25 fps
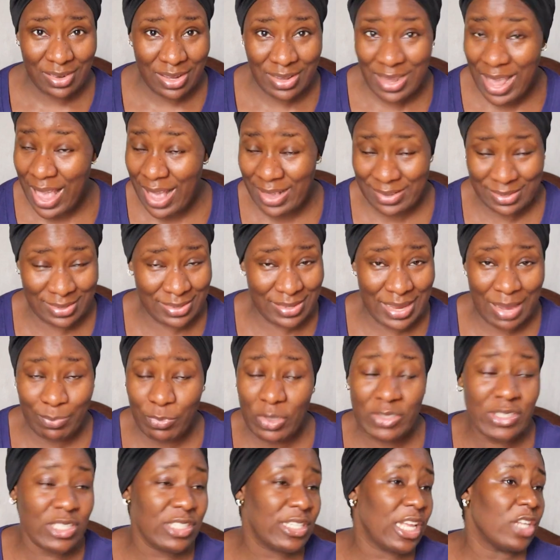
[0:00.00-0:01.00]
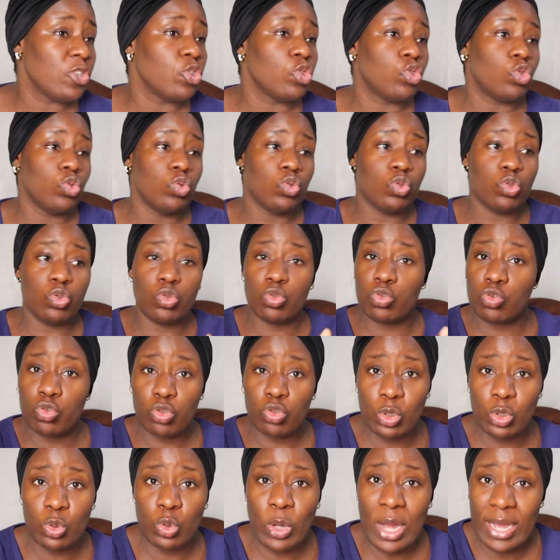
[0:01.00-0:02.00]
Yes, I'm not saying that you should
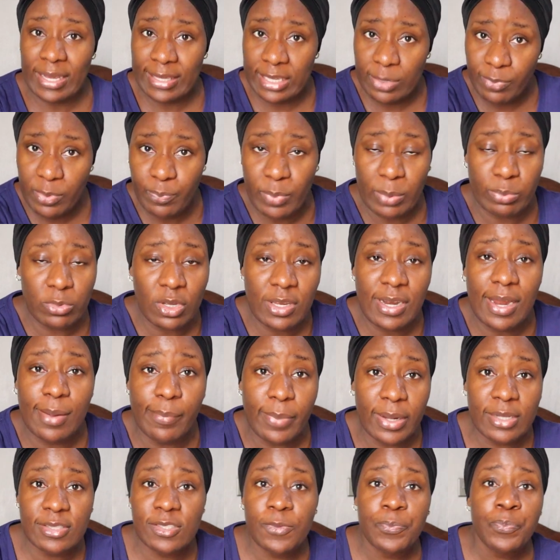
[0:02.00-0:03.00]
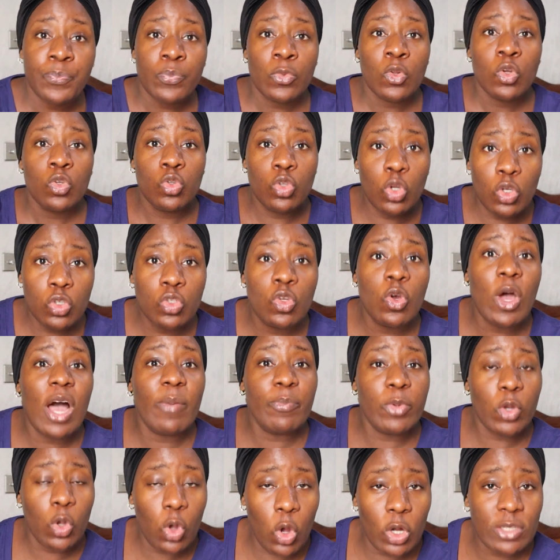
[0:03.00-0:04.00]
go and keep people. I'm talking about those who
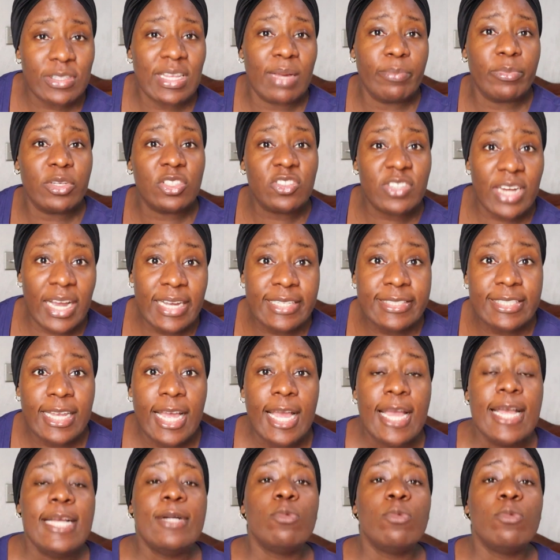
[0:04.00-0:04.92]
have been caught and been tried.